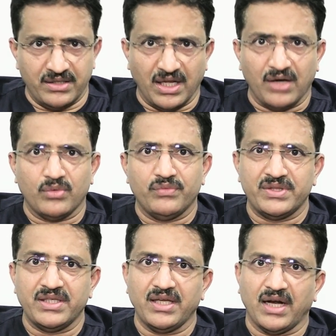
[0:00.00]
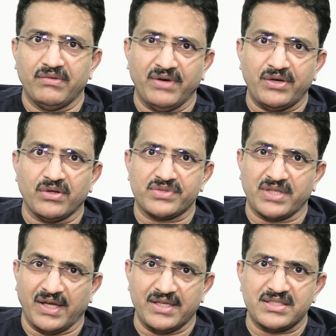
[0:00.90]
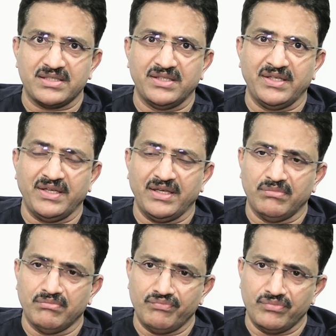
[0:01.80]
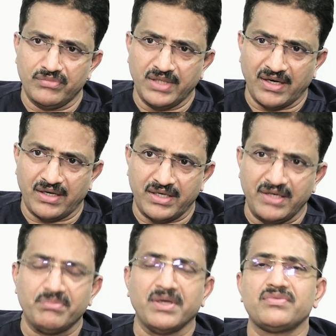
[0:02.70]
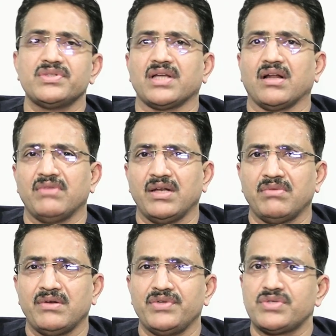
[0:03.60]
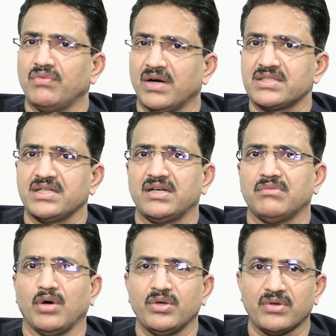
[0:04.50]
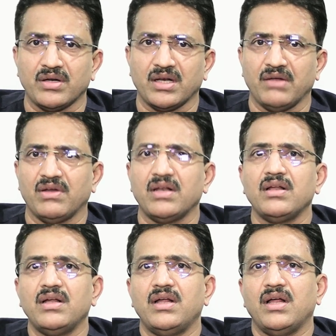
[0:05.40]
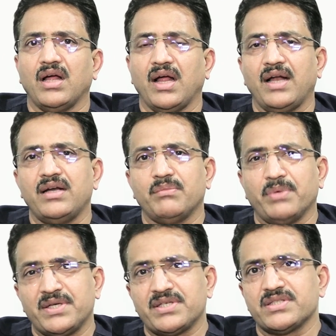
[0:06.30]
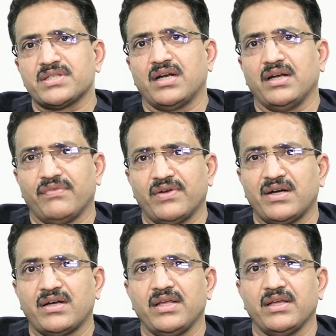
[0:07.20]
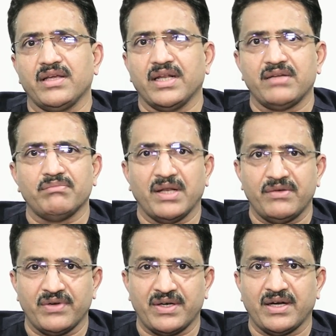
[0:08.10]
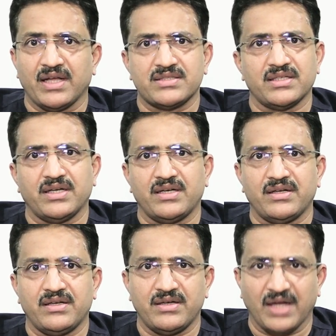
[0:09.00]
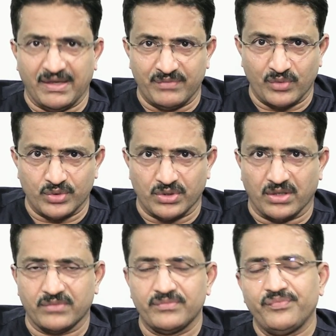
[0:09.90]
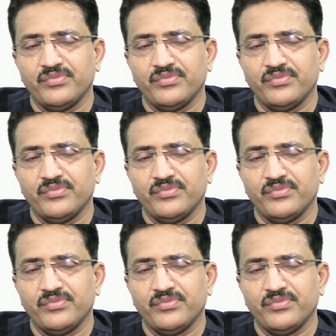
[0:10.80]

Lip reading: now with the advent of science, there are treatments which are available which works at the molecular level, and the patients are definitely getting benefited as the time goes on.